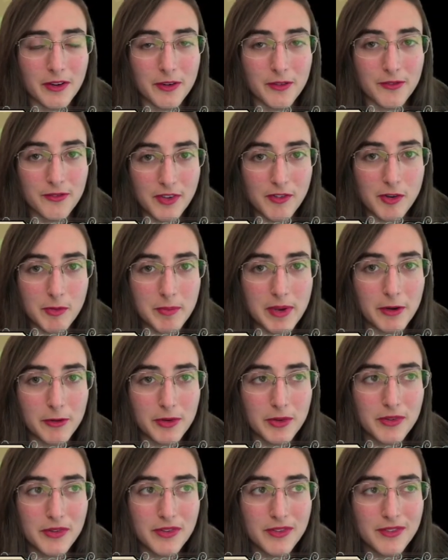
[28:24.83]

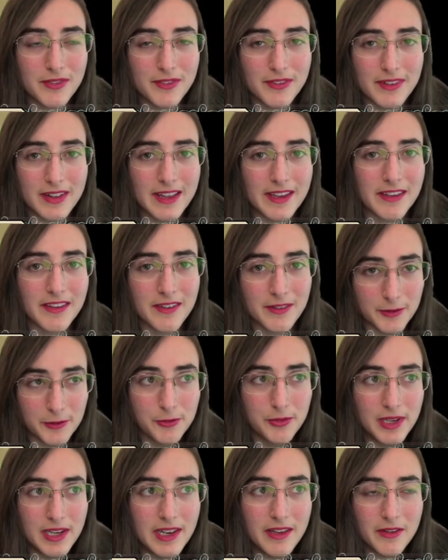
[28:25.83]
viviparous, like
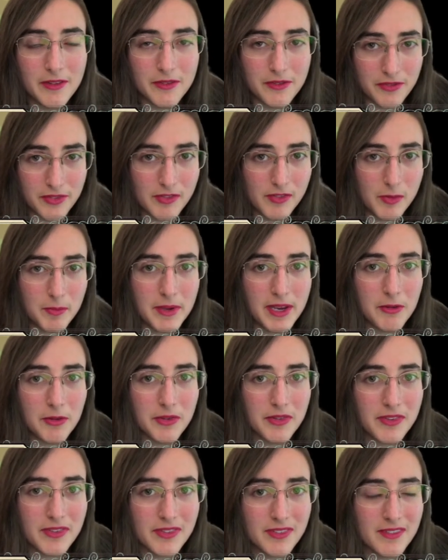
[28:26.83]
really
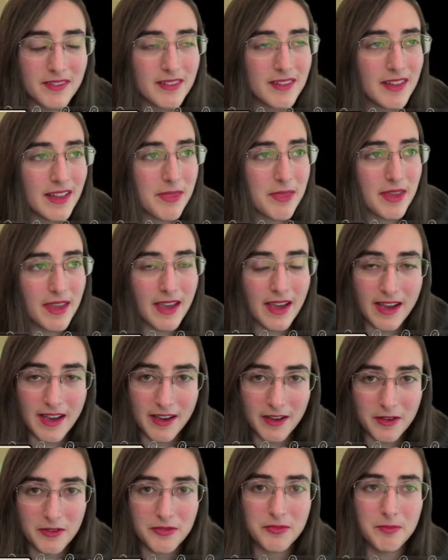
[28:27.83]
viviparous, like they
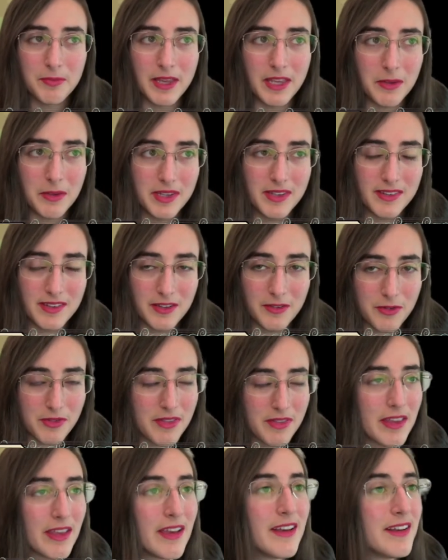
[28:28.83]
have babies and
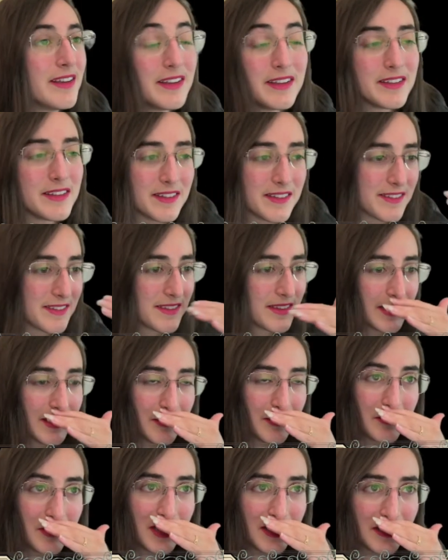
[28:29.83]
everything? It's
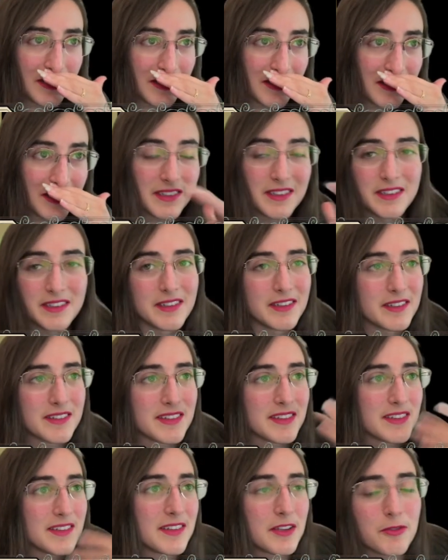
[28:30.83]

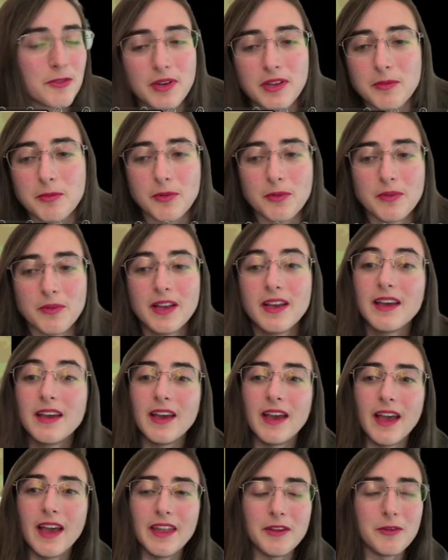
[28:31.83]
incredible.
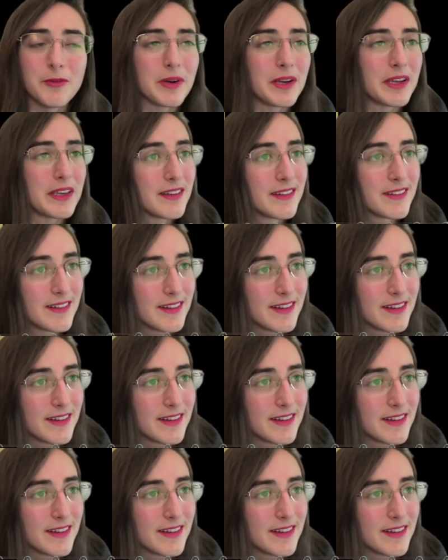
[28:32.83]
Anyway,